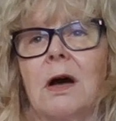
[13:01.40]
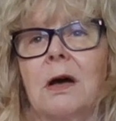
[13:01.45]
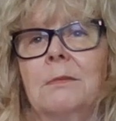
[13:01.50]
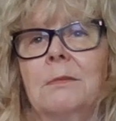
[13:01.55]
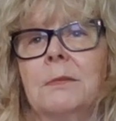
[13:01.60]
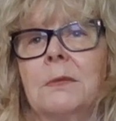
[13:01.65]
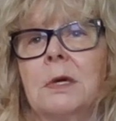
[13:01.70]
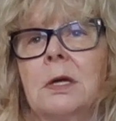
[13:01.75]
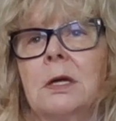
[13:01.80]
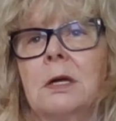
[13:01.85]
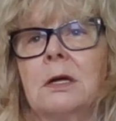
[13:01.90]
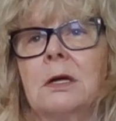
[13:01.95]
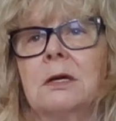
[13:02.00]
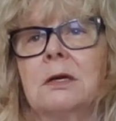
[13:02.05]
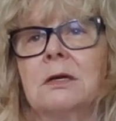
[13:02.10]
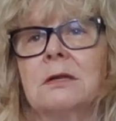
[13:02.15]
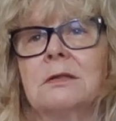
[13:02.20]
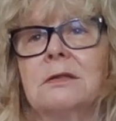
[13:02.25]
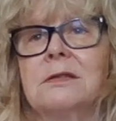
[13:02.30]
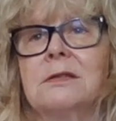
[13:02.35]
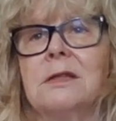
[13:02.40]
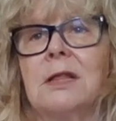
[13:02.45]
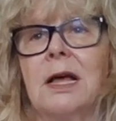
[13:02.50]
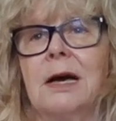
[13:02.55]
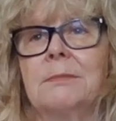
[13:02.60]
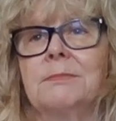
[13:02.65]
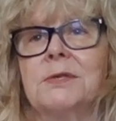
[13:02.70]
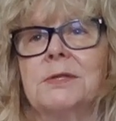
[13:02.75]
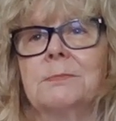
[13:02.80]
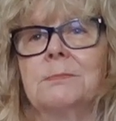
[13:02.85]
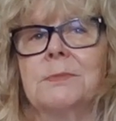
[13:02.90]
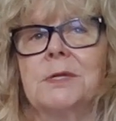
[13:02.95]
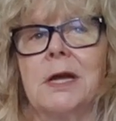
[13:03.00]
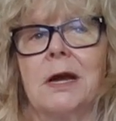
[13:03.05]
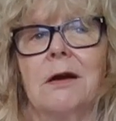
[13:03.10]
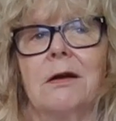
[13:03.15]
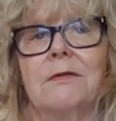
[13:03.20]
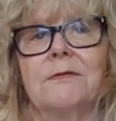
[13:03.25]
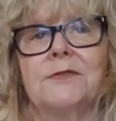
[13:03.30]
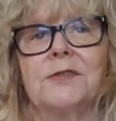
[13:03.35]
I'm going to slap some
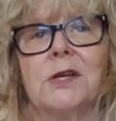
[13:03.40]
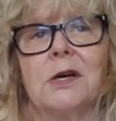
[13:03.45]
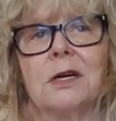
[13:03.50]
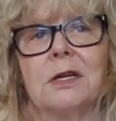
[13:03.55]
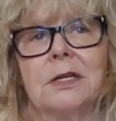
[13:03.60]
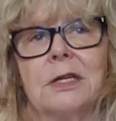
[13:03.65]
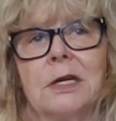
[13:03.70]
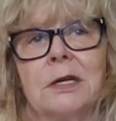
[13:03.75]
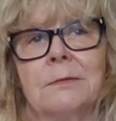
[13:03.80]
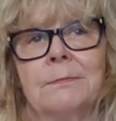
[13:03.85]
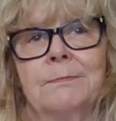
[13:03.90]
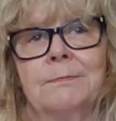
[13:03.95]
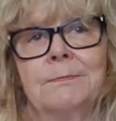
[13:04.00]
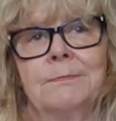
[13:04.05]
tariffs on you.